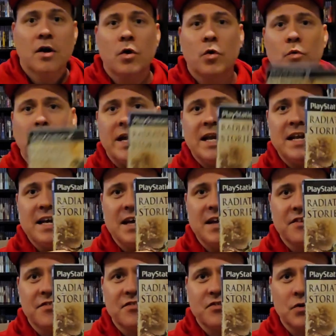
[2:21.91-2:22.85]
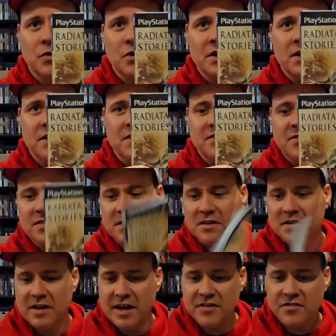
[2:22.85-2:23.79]
Radiator Stories,
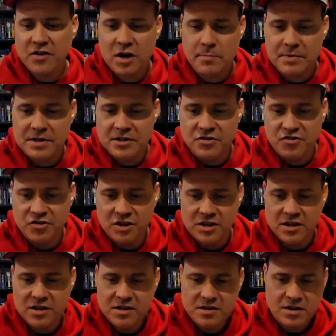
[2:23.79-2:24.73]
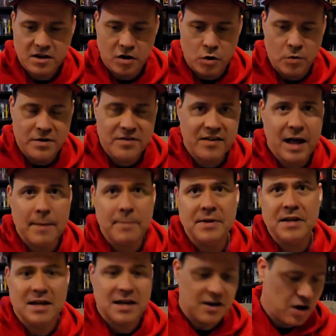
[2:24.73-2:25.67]
nice RPG. Always happy
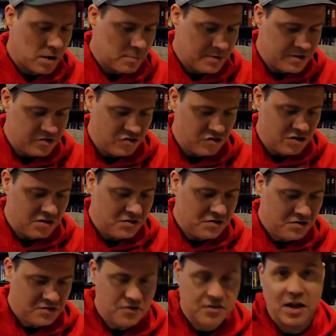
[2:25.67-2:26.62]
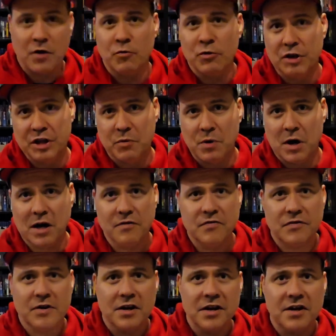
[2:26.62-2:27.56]
to get RPGs, sell really well
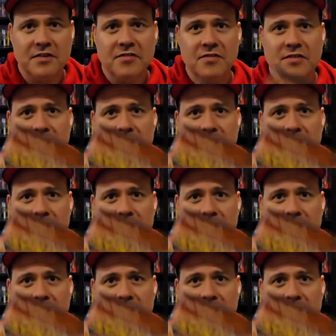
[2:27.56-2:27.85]
for us.